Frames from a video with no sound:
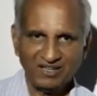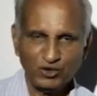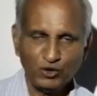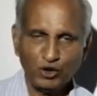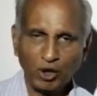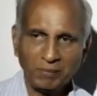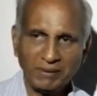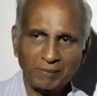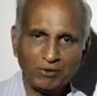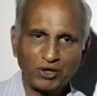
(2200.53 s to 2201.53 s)
you will not
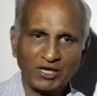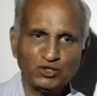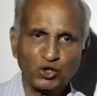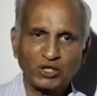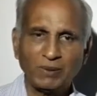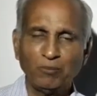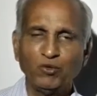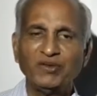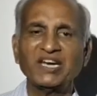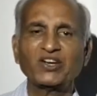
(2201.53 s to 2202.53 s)
be able to enjoy the
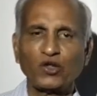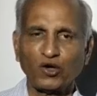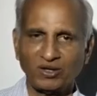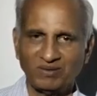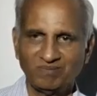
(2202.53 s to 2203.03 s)
movie at all.